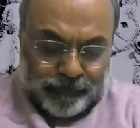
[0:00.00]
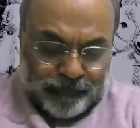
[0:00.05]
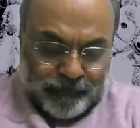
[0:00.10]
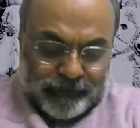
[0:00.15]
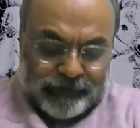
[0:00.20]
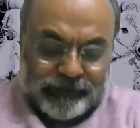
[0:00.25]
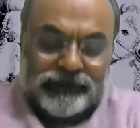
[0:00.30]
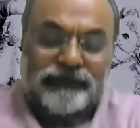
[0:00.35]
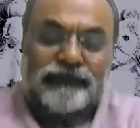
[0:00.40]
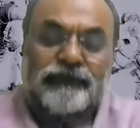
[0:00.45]

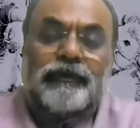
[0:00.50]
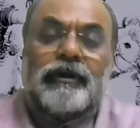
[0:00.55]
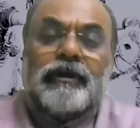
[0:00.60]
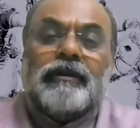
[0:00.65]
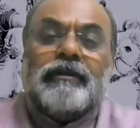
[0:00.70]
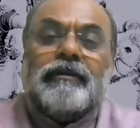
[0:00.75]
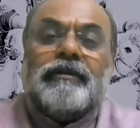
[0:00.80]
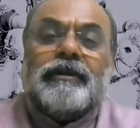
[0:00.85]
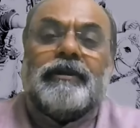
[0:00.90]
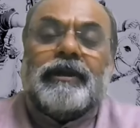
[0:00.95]
First of all,
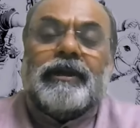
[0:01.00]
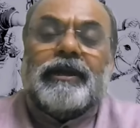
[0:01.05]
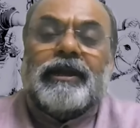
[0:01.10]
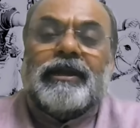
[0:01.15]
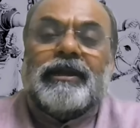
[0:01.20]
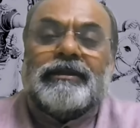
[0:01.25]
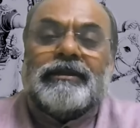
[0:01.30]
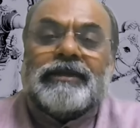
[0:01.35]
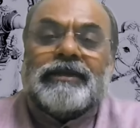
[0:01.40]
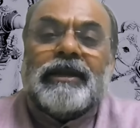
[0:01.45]
data
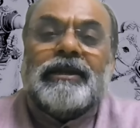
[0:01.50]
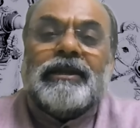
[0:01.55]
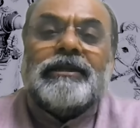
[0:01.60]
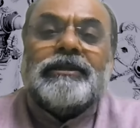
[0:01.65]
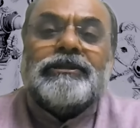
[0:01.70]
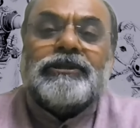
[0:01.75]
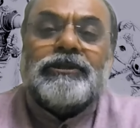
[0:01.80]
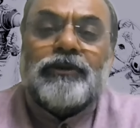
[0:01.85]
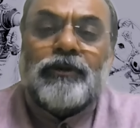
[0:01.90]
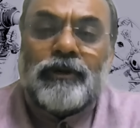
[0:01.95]
scientists
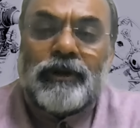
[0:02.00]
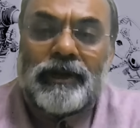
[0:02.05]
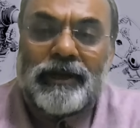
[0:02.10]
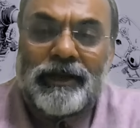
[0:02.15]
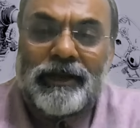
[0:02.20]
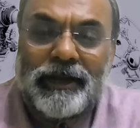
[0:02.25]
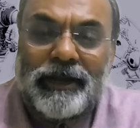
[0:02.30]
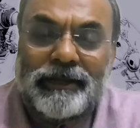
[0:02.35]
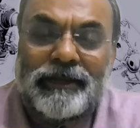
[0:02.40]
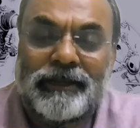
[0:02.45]
don't
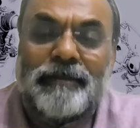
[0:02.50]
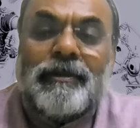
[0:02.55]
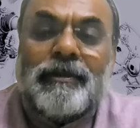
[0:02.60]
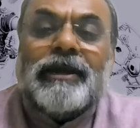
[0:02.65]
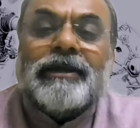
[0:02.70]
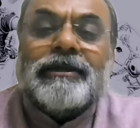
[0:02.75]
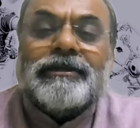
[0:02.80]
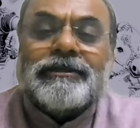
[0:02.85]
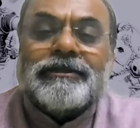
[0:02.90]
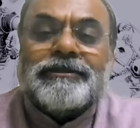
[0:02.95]
create the
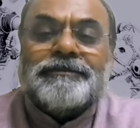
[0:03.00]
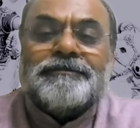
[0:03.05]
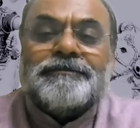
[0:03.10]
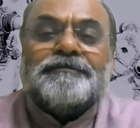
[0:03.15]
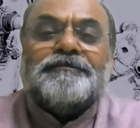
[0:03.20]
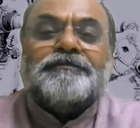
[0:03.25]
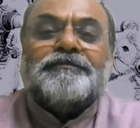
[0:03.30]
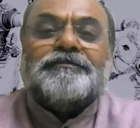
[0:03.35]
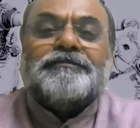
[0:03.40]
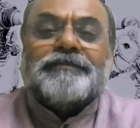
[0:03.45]
bias
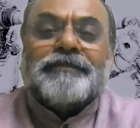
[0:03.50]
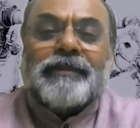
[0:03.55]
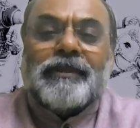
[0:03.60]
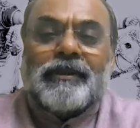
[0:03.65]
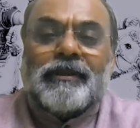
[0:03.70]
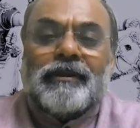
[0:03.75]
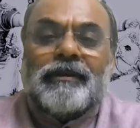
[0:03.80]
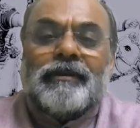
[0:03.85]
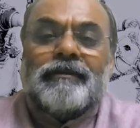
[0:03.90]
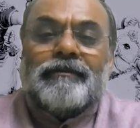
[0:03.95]

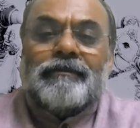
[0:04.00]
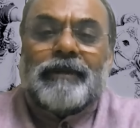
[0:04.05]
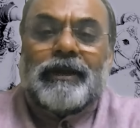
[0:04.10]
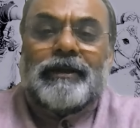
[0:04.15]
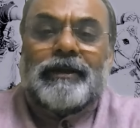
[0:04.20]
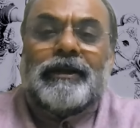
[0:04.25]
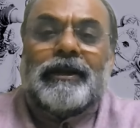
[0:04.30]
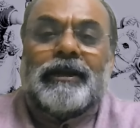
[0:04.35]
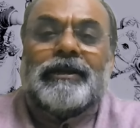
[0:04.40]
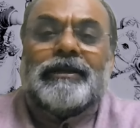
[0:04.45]
right
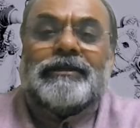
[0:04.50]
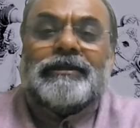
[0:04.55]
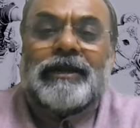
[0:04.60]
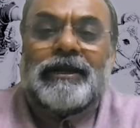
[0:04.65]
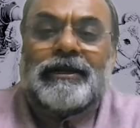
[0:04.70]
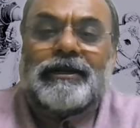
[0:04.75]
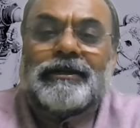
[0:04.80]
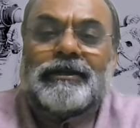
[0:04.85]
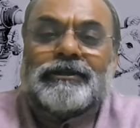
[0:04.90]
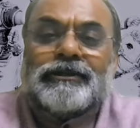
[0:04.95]
data
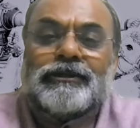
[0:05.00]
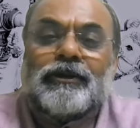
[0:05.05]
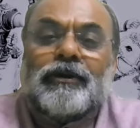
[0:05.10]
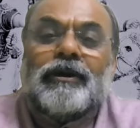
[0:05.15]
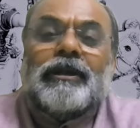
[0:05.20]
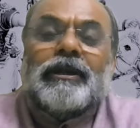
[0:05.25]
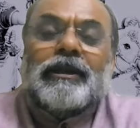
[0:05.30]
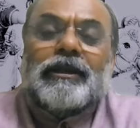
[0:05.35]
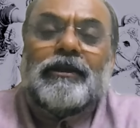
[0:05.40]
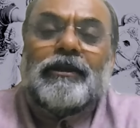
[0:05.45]
scientists
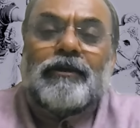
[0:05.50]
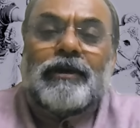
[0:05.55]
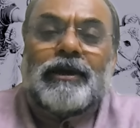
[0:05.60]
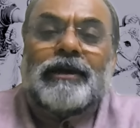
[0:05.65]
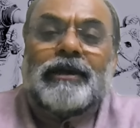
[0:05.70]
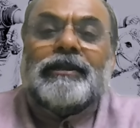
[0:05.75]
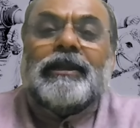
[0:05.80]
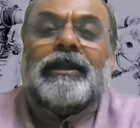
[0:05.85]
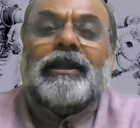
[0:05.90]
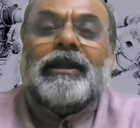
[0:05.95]
only look
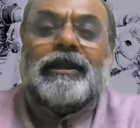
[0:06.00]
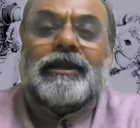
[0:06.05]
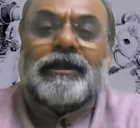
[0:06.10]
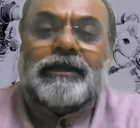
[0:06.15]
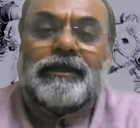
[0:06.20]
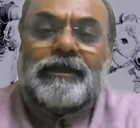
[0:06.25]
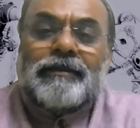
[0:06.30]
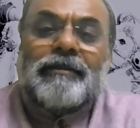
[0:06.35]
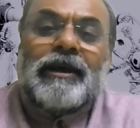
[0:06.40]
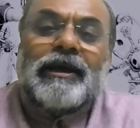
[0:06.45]
at the data
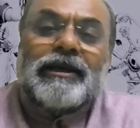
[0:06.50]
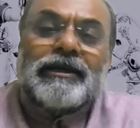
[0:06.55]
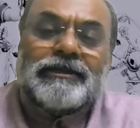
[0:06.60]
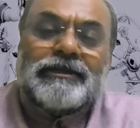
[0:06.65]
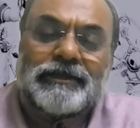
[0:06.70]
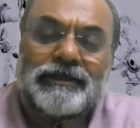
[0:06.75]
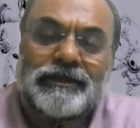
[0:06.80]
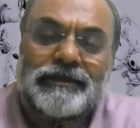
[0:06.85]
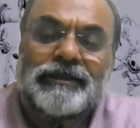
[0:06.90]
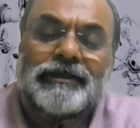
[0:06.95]
the bias
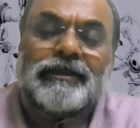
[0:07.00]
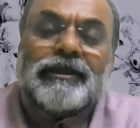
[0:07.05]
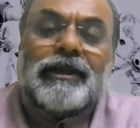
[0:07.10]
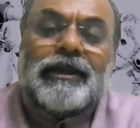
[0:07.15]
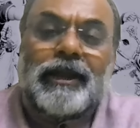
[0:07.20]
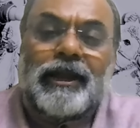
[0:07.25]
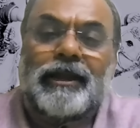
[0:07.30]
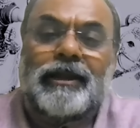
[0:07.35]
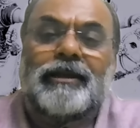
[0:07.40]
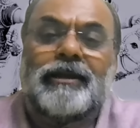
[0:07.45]
is in the
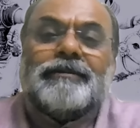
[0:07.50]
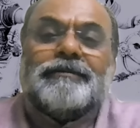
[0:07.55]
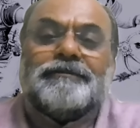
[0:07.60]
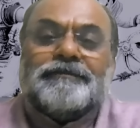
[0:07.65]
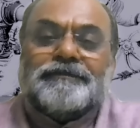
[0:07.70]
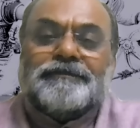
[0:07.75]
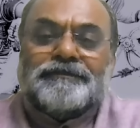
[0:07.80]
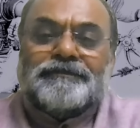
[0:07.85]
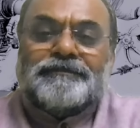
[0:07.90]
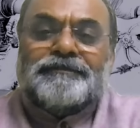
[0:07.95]
data
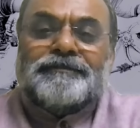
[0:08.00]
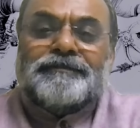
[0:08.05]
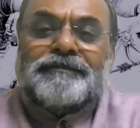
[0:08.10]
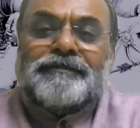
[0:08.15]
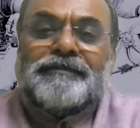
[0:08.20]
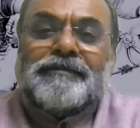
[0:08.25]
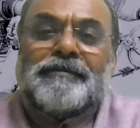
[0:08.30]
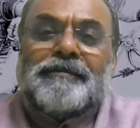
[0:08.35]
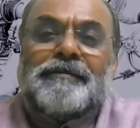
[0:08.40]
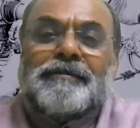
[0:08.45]

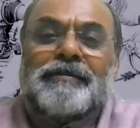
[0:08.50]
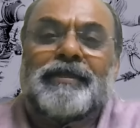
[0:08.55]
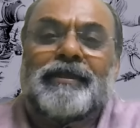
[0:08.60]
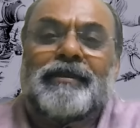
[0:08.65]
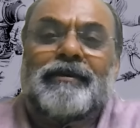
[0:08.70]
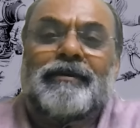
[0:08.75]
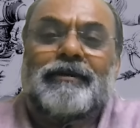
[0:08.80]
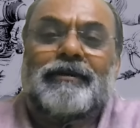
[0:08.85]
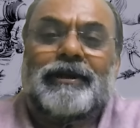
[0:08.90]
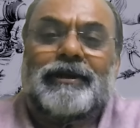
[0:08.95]

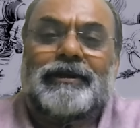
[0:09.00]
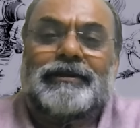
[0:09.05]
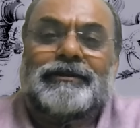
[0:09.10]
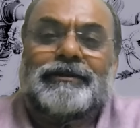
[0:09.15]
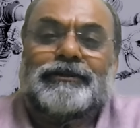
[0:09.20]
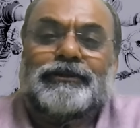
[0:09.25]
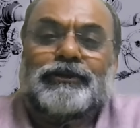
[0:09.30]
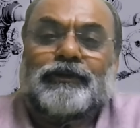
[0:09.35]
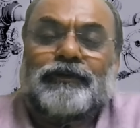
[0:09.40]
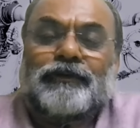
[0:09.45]
right
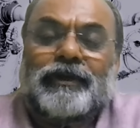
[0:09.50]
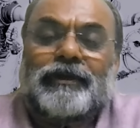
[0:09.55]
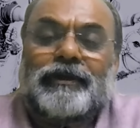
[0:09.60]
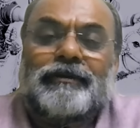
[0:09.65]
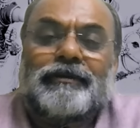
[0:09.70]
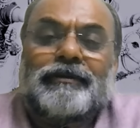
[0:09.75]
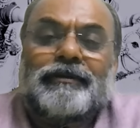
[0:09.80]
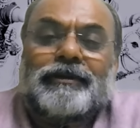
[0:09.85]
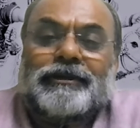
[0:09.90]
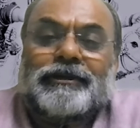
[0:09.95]
so we
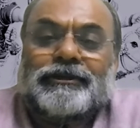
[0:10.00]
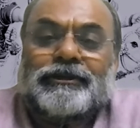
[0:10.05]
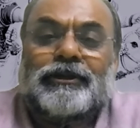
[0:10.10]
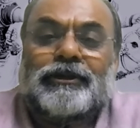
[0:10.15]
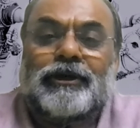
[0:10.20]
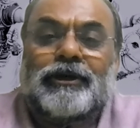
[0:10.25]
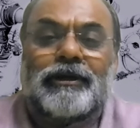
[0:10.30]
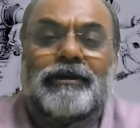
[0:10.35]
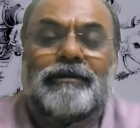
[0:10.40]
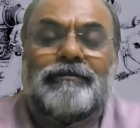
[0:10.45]
it's
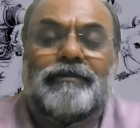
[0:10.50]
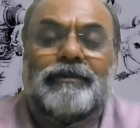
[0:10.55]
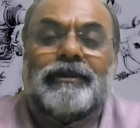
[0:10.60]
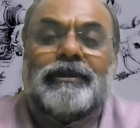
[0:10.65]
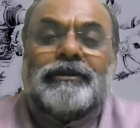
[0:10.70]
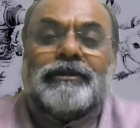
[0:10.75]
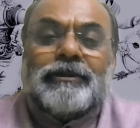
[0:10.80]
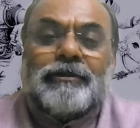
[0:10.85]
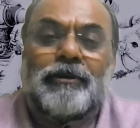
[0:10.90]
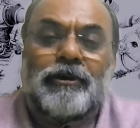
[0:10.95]
not
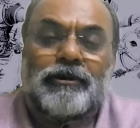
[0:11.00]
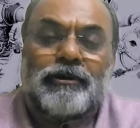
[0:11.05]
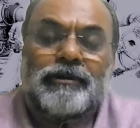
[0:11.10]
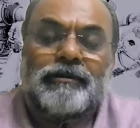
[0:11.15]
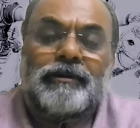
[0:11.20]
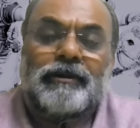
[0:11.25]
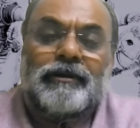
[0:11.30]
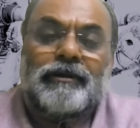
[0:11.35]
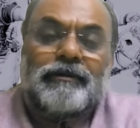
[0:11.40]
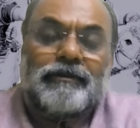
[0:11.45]
it's about
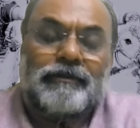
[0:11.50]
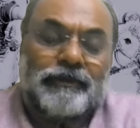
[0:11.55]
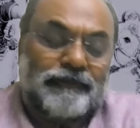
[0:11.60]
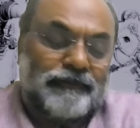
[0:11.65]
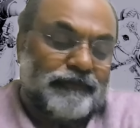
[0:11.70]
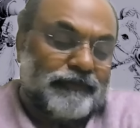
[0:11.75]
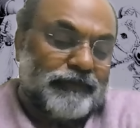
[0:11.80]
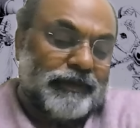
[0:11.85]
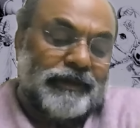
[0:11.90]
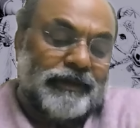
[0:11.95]
if
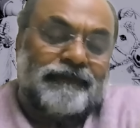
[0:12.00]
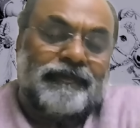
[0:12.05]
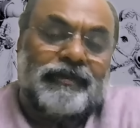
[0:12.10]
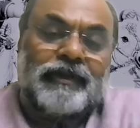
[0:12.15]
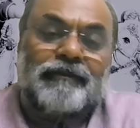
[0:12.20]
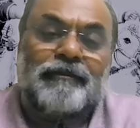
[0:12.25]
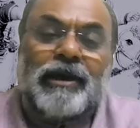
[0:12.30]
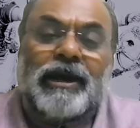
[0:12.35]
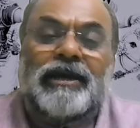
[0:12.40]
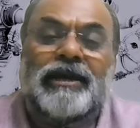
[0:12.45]
if the
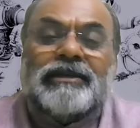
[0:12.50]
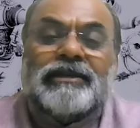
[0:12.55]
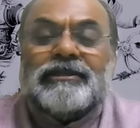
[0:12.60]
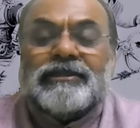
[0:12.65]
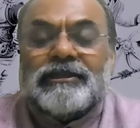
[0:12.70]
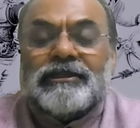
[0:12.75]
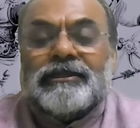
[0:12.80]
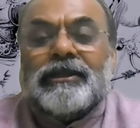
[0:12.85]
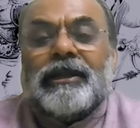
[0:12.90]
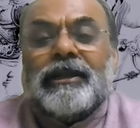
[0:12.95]
bias
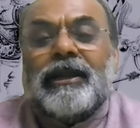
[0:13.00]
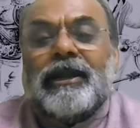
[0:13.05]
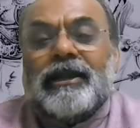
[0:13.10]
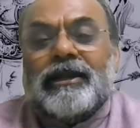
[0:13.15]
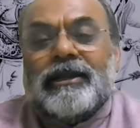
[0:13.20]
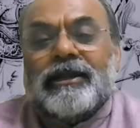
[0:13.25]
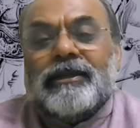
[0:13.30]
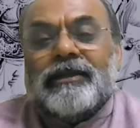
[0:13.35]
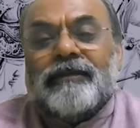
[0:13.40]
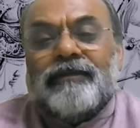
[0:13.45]
is in the data
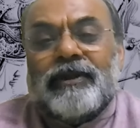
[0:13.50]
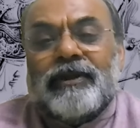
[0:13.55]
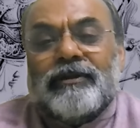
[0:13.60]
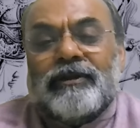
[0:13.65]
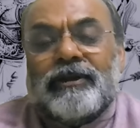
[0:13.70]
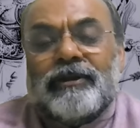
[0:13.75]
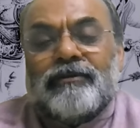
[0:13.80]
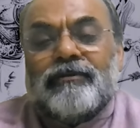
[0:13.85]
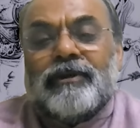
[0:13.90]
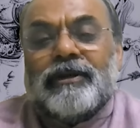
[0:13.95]
then we
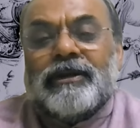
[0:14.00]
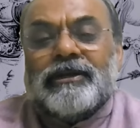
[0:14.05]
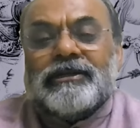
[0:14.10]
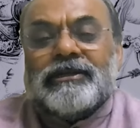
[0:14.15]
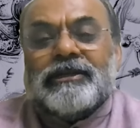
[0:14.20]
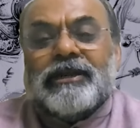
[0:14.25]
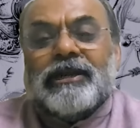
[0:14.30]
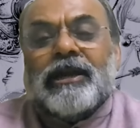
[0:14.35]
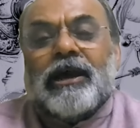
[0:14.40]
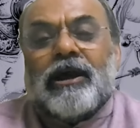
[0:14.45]
need to
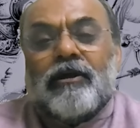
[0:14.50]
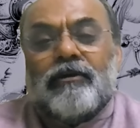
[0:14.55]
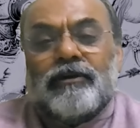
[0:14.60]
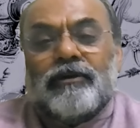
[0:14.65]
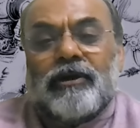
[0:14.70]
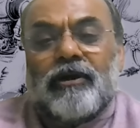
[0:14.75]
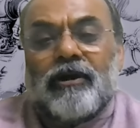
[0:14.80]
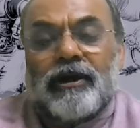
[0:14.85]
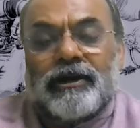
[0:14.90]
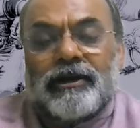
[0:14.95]
understand how it
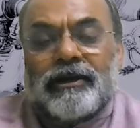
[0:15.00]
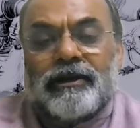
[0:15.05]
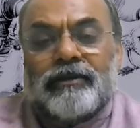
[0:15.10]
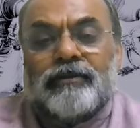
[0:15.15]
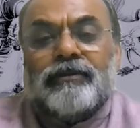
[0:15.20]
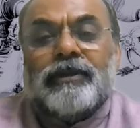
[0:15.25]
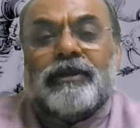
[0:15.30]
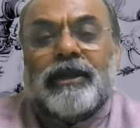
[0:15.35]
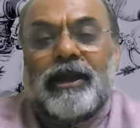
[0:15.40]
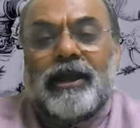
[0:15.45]
got into
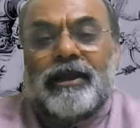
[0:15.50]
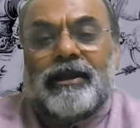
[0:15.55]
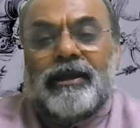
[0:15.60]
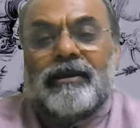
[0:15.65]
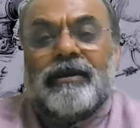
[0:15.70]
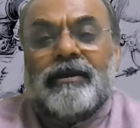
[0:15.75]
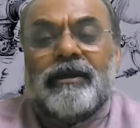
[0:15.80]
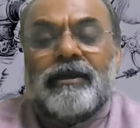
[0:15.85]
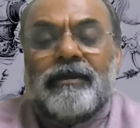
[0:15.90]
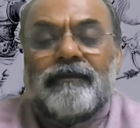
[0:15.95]
the data
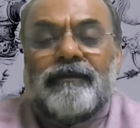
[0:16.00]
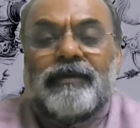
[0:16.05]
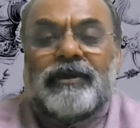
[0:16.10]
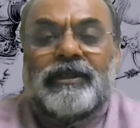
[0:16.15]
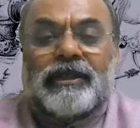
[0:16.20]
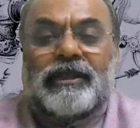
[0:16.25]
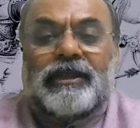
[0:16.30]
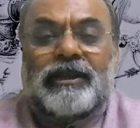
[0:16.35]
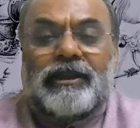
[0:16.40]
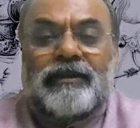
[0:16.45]
whether
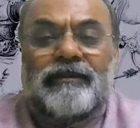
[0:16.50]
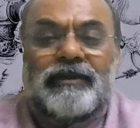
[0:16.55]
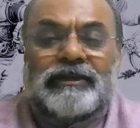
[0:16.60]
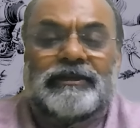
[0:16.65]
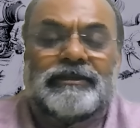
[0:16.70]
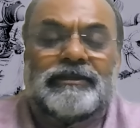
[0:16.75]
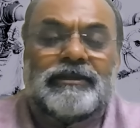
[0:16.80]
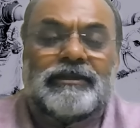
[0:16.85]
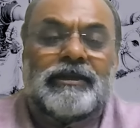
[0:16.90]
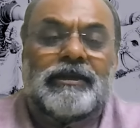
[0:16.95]
it
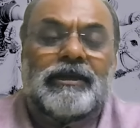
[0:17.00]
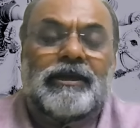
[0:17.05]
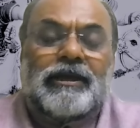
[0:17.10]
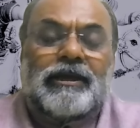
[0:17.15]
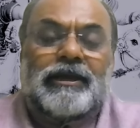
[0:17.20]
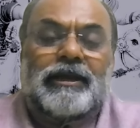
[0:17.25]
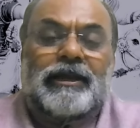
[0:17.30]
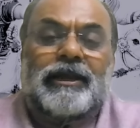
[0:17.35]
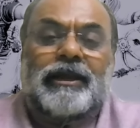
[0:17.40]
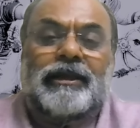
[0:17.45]
was
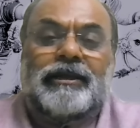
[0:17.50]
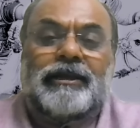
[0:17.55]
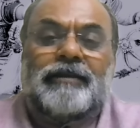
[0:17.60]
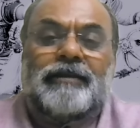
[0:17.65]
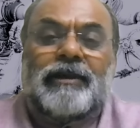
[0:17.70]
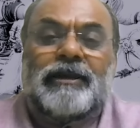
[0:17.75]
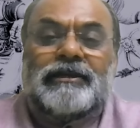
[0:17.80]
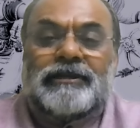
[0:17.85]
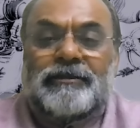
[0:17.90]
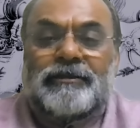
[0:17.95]
created by
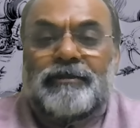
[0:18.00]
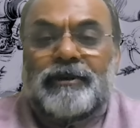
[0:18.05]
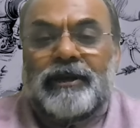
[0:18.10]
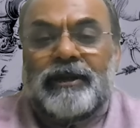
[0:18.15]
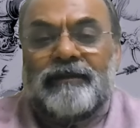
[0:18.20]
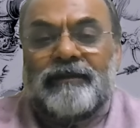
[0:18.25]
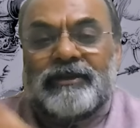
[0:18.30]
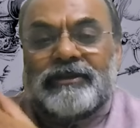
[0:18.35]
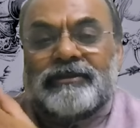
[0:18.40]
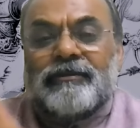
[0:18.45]
somebody
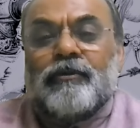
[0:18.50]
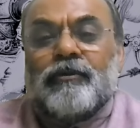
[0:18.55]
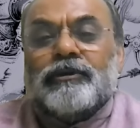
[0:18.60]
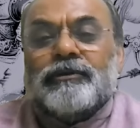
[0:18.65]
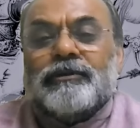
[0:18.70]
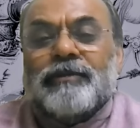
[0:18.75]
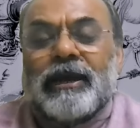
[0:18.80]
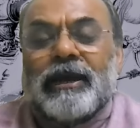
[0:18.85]
which goes back